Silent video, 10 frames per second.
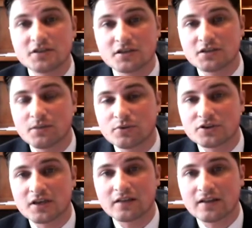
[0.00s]

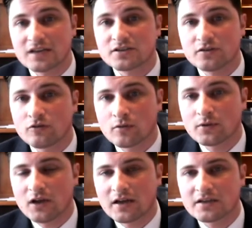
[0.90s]
60% less than
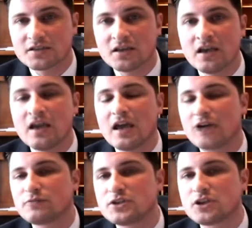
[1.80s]
normal audits and